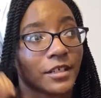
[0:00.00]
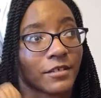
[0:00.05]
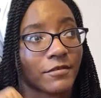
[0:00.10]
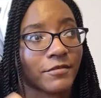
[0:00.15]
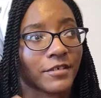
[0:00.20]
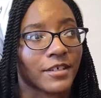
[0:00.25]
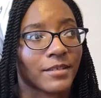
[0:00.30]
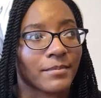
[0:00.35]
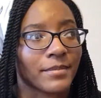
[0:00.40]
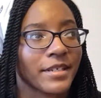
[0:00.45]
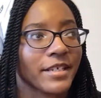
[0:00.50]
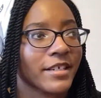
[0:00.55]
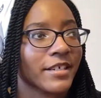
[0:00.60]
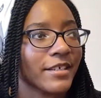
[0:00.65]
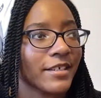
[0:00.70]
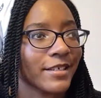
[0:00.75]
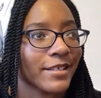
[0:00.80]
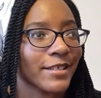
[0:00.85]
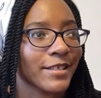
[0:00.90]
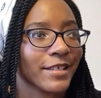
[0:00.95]
fun
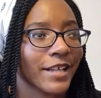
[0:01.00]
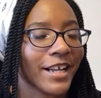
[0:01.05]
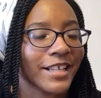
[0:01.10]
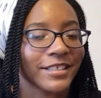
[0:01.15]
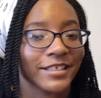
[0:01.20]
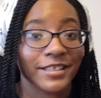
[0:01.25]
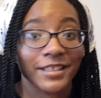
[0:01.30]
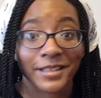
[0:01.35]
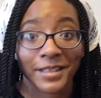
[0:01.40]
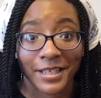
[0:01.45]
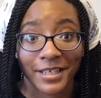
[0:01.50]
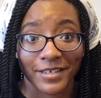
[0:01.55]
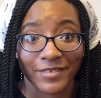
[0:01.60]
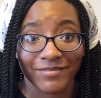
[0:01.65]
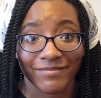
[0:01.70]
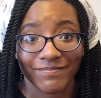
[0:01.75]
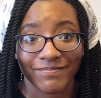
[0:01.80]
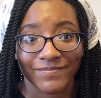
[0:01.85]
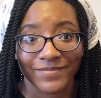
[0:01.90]
because I did a thing